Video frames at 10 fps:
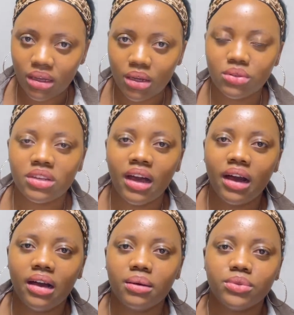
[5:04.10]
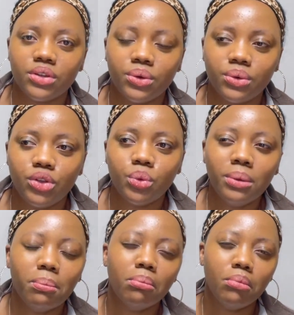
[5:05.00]
accounts. So you will
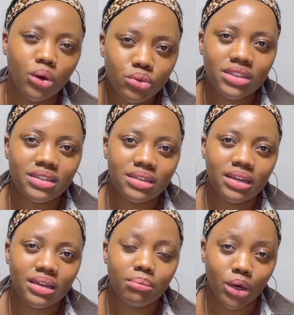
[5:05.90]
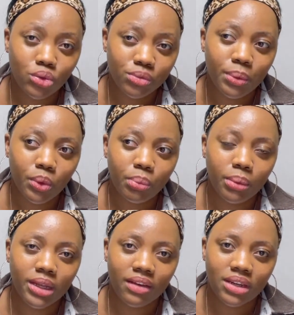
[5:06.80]
most people will
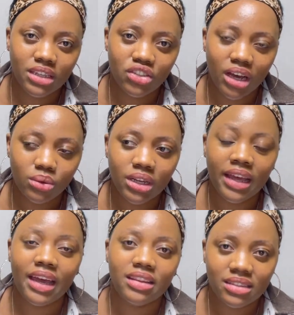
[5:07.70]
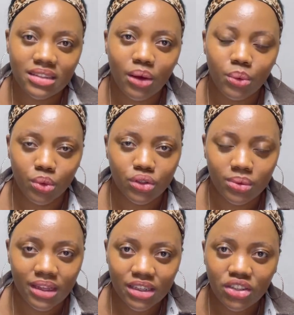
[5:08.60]
probably have an NH account, and this is how it works
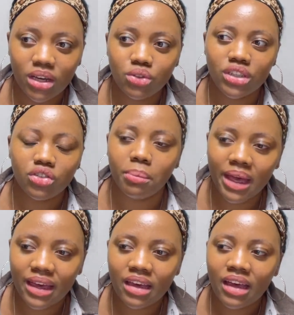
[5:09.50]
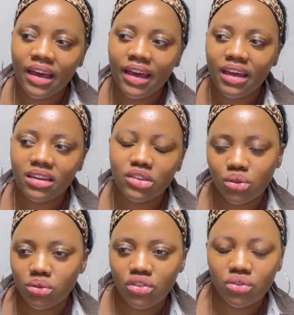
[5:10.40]
with NH account. You get to the bank and your
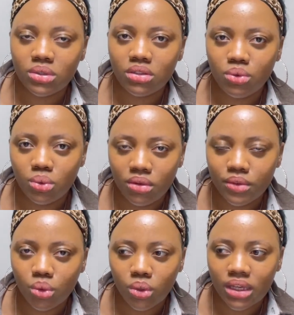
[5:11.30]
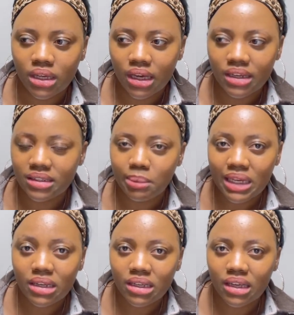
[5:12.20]
co-teacher will do all of the talking and
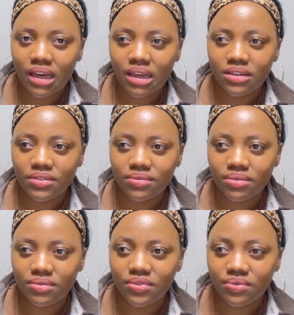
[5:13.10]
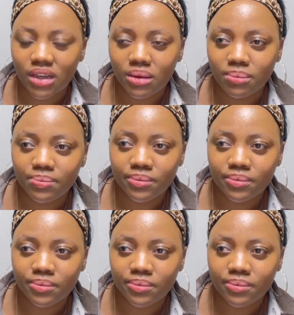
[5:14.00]
explaining, and